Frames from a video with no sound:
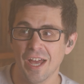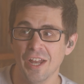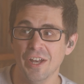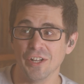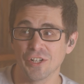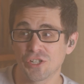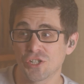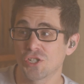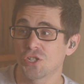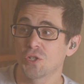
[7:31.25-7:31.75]

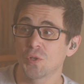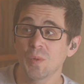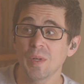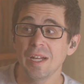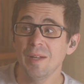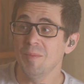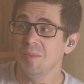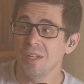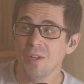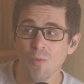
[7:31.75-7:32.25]
an
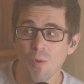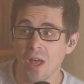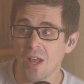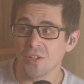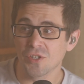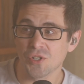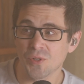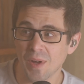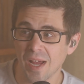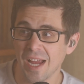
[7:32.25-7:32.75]
extremely
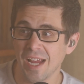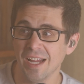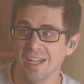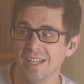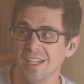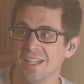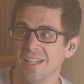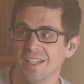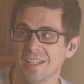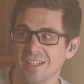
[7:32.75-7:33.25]

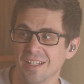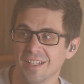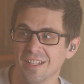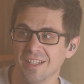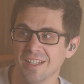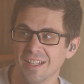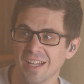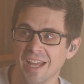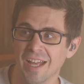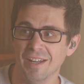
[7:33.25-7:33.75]
well-trained
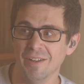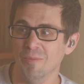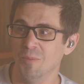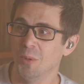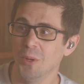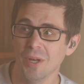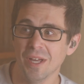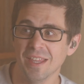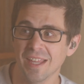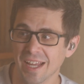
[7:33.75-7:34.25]
an
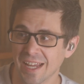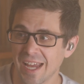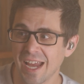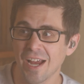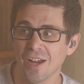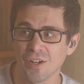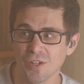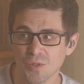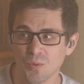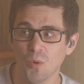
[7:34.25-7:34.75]
employee that
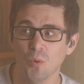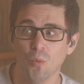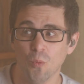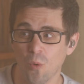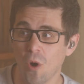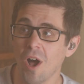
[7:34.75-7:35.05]
cares will